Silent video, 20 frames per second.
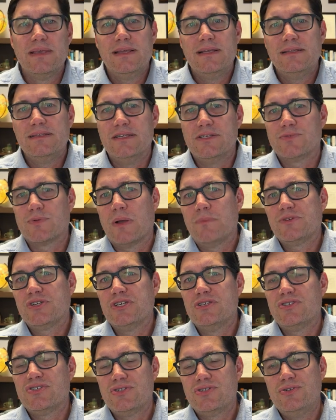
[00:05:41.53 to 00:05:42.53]

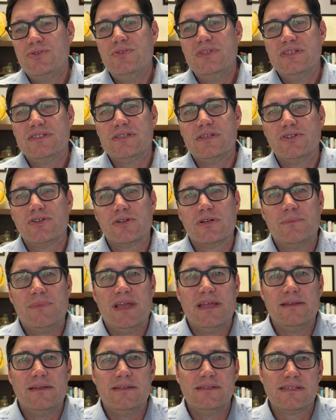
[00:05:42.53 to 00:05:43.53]
Disruptions to this
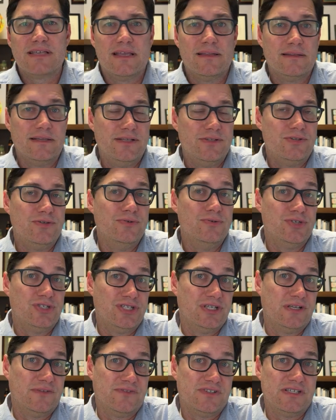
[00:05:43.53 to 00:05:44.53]
interdependence can lead to
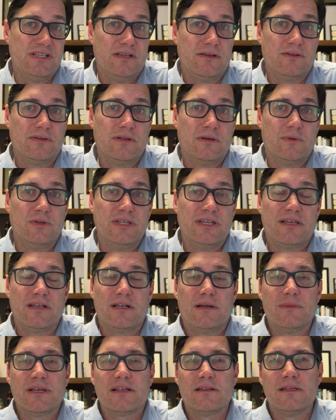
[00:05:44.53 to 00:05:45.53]
shifts in global
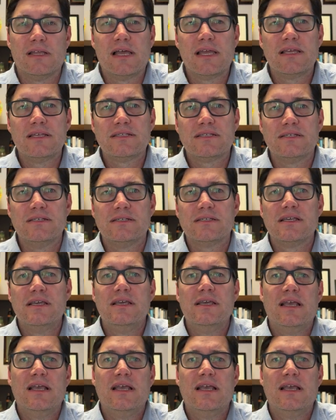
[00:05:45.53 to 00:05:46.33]
economic alliances